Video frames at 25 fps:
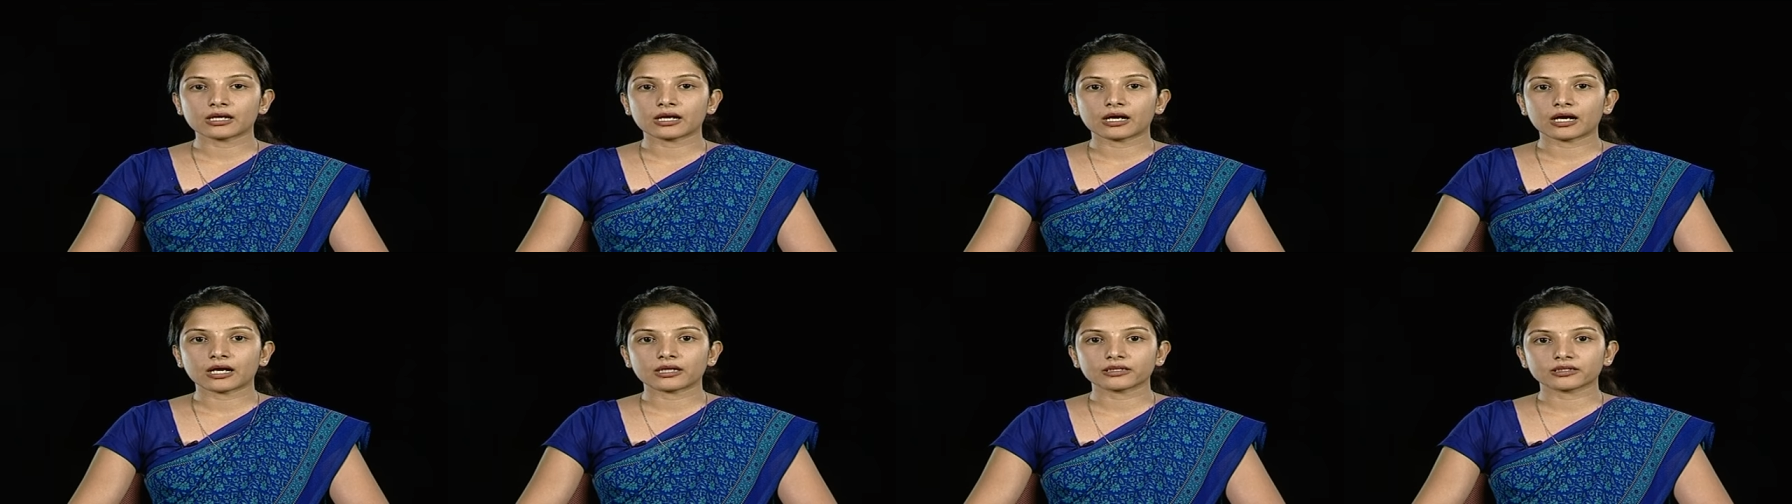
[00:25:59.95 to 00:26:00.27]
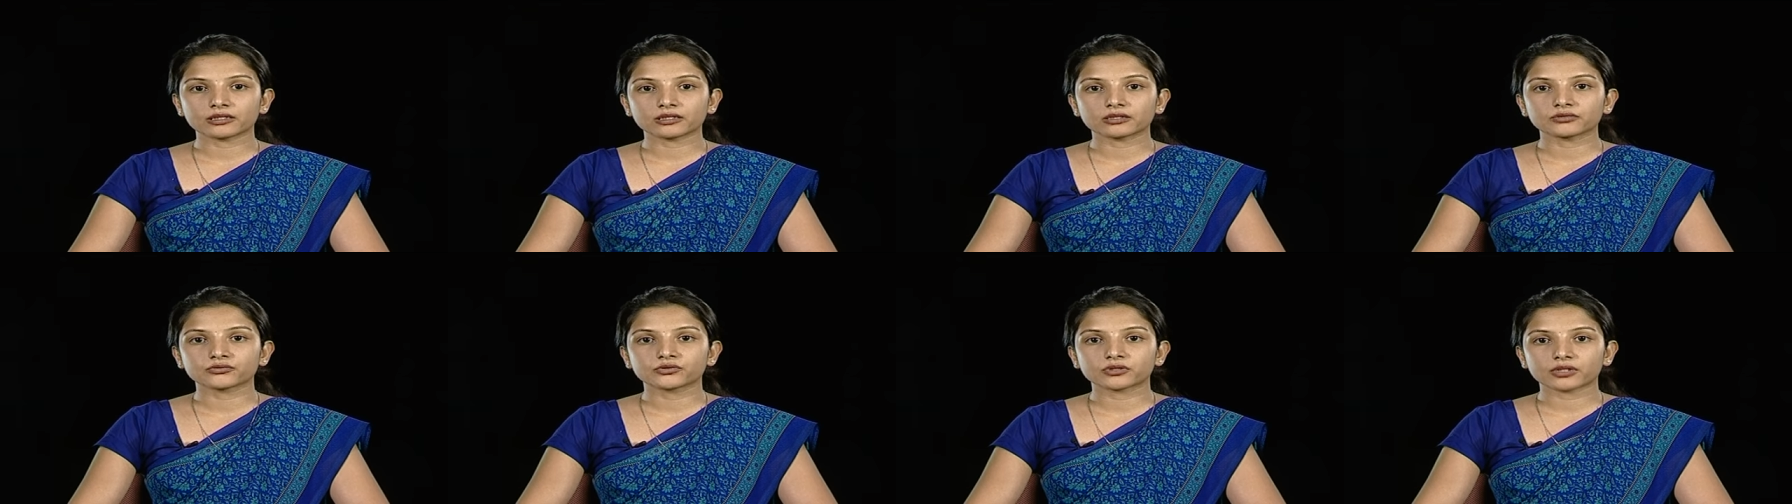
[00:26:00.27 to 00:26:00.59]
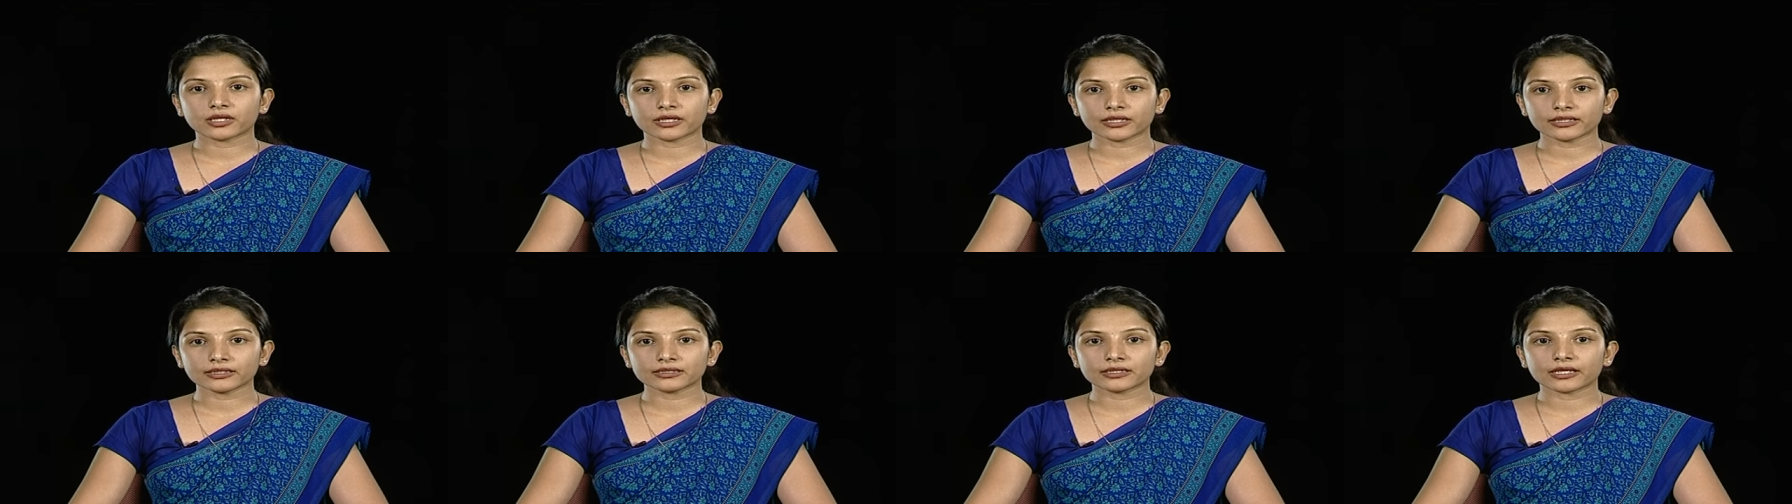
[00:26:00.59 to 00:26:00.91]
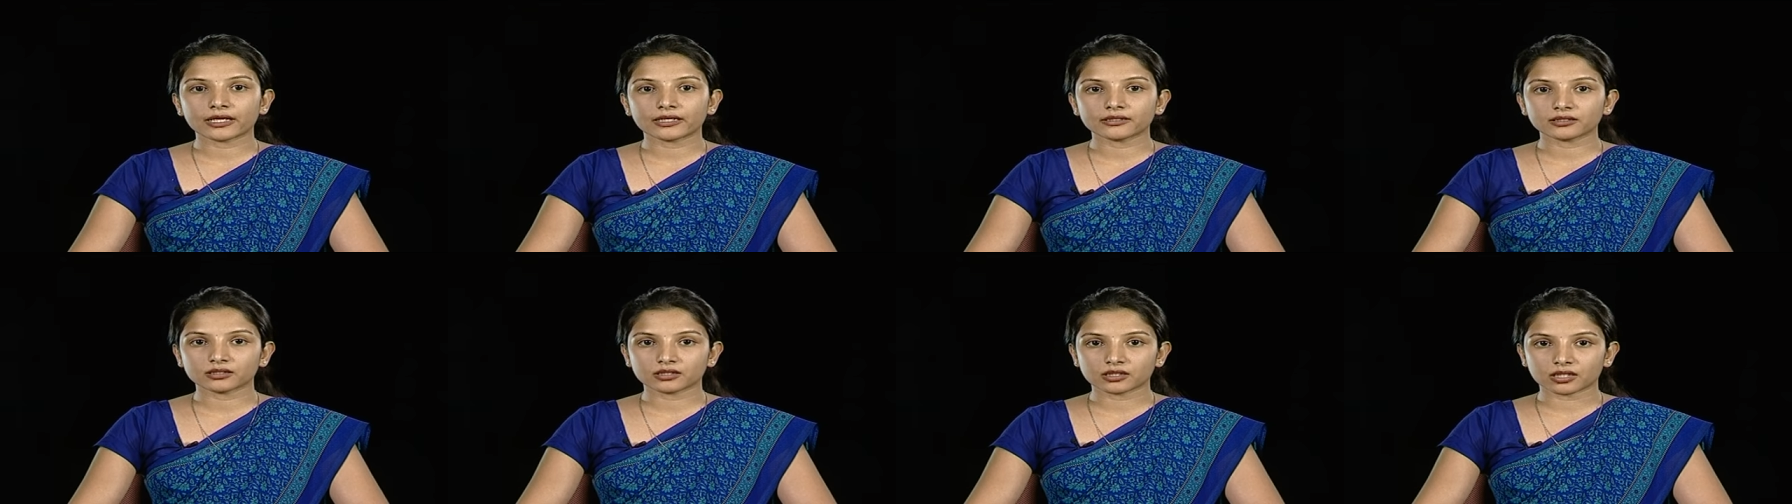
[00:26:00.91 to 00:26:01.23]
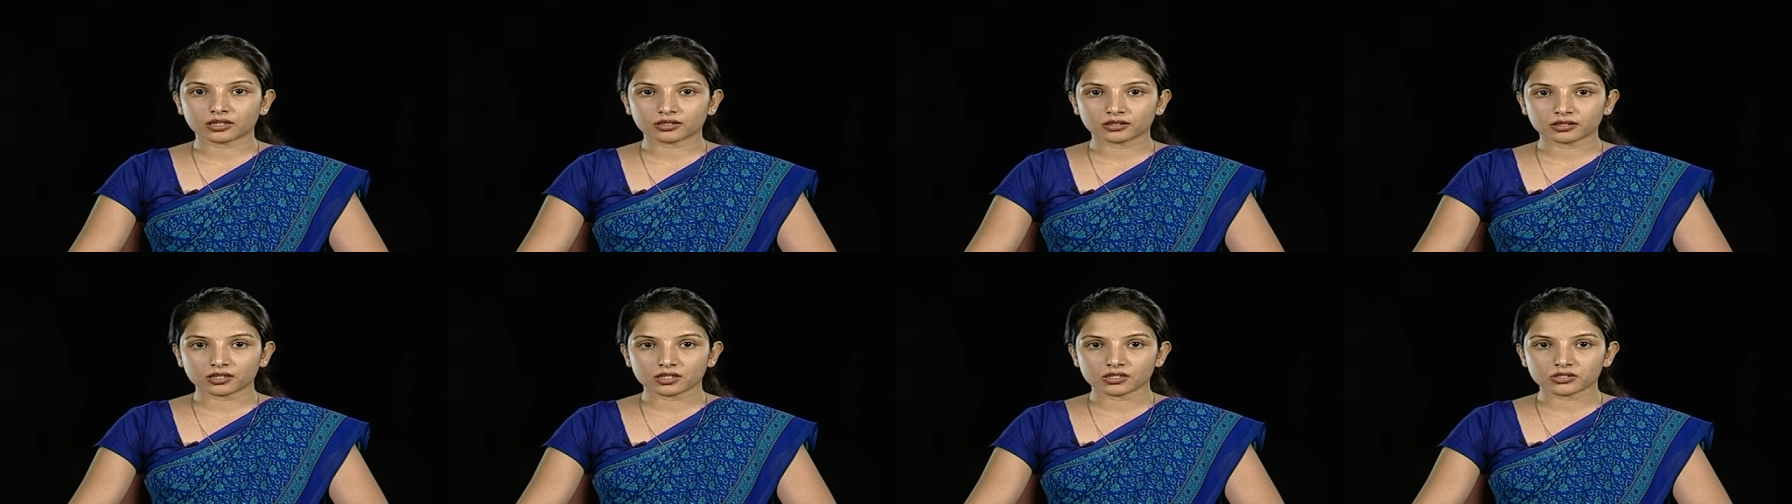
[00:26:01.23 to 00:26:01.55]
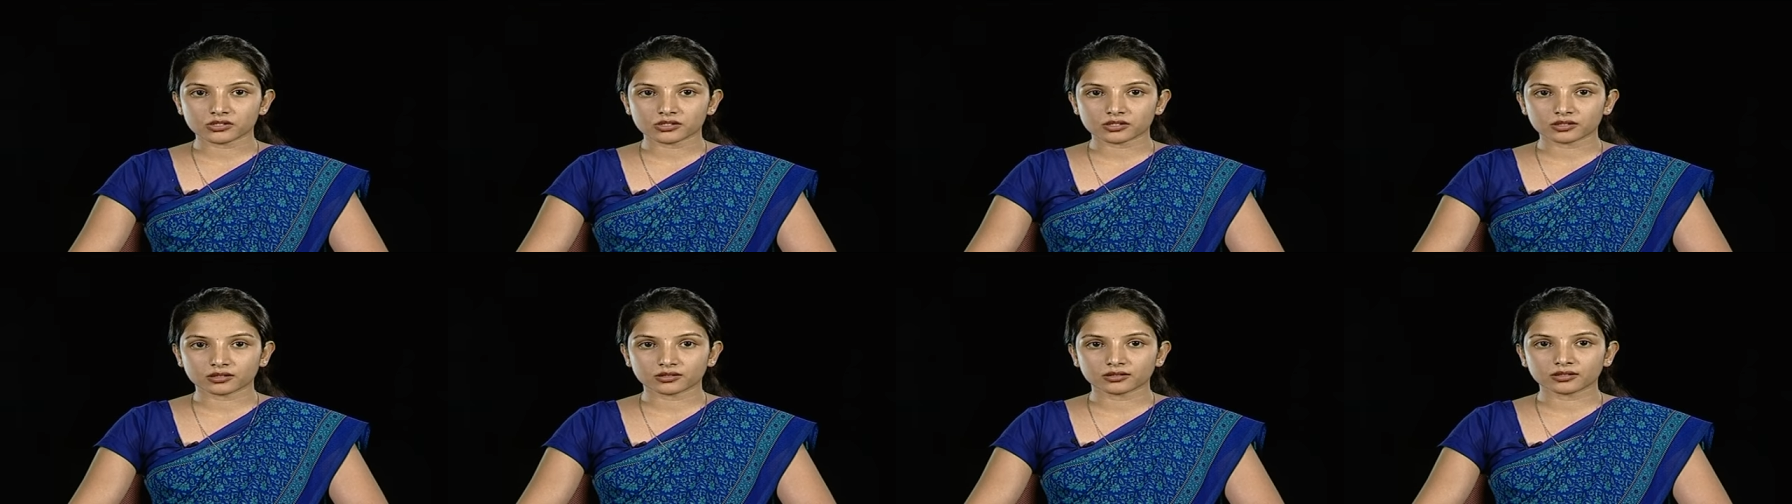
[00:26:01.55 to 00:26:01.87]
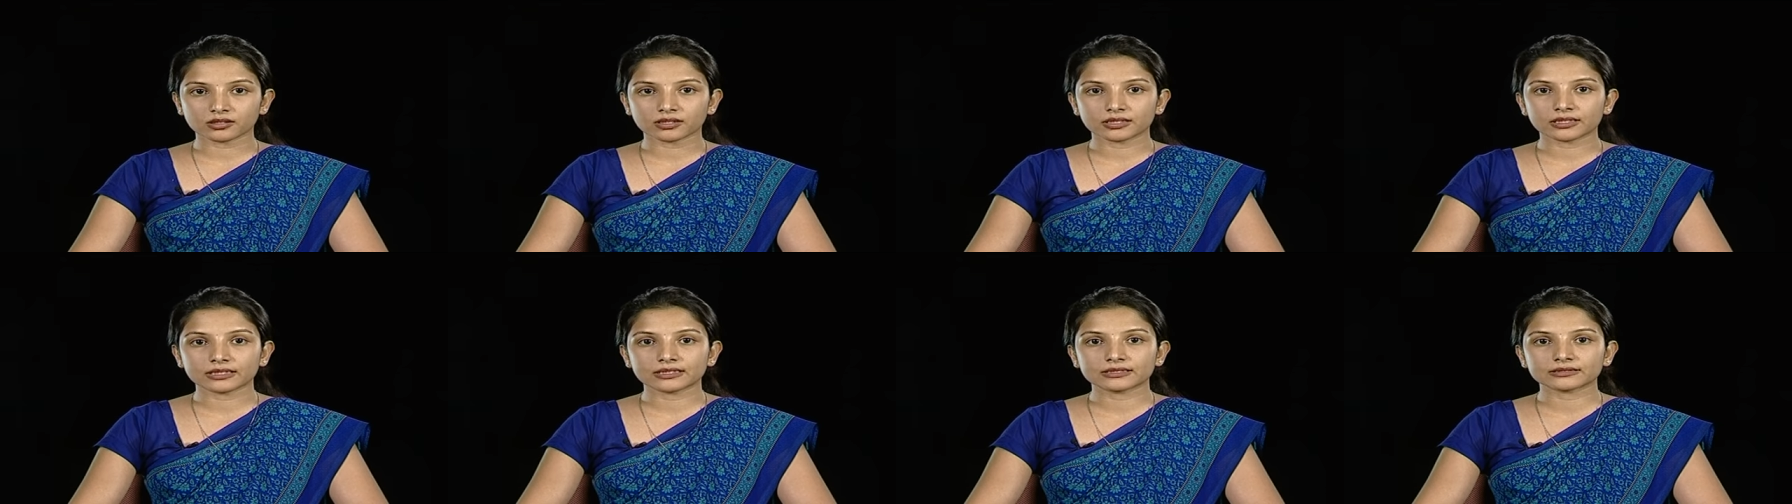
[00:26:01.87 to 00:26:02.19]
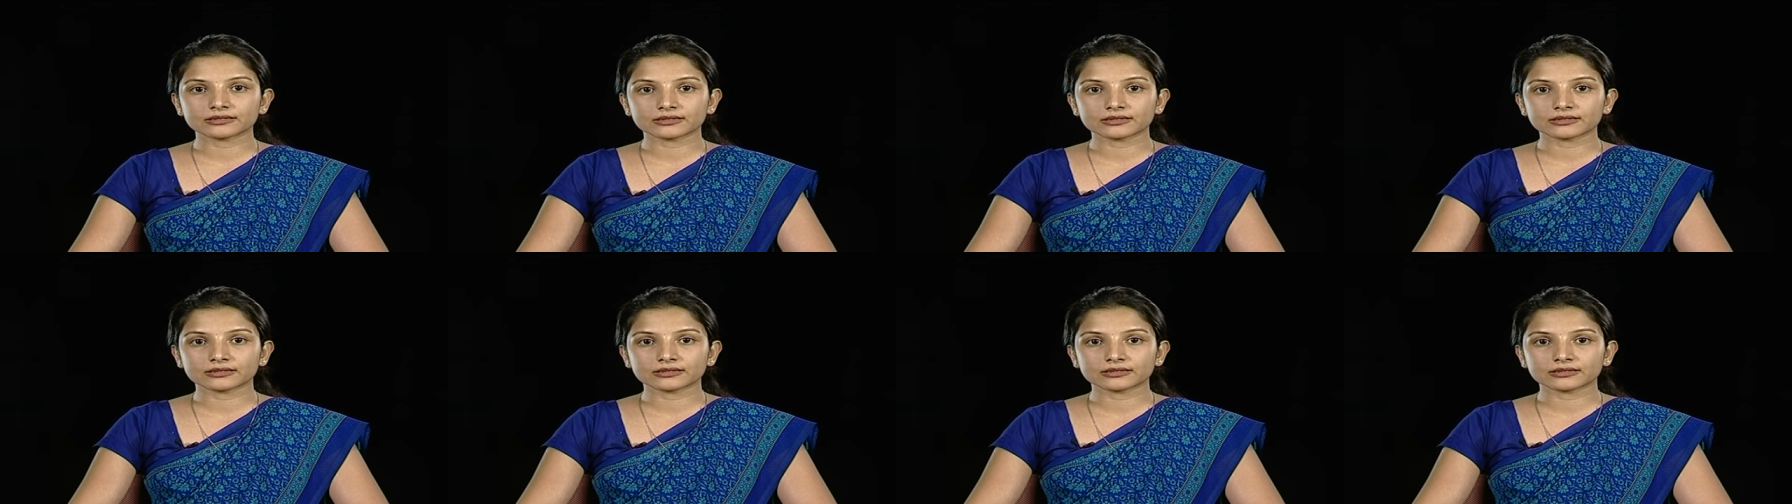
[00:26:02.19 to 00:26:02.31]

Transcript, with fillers: under dry land condition is